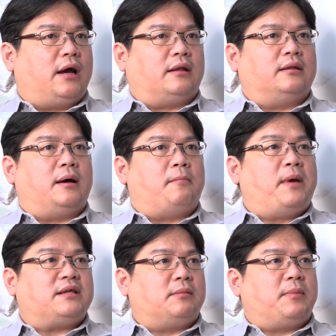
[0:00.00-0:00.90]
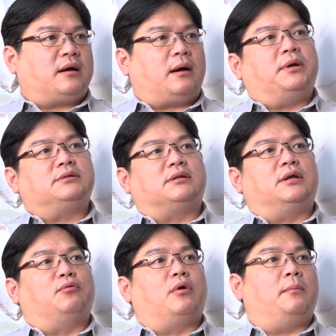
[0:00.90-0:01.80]
and the maximum
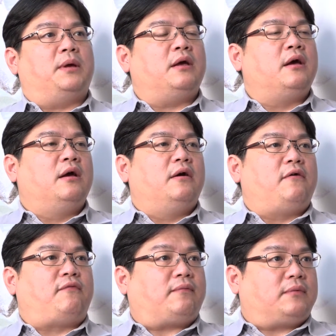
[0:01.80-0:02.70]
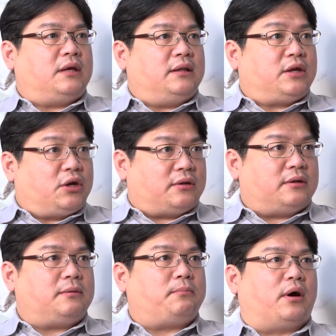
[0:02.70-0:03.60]
capacity will be 15
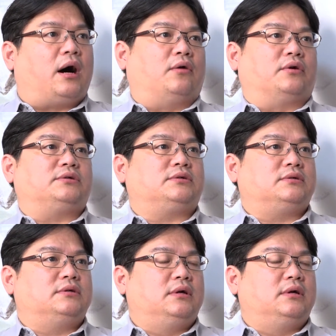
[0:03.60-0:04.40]
ton per hours.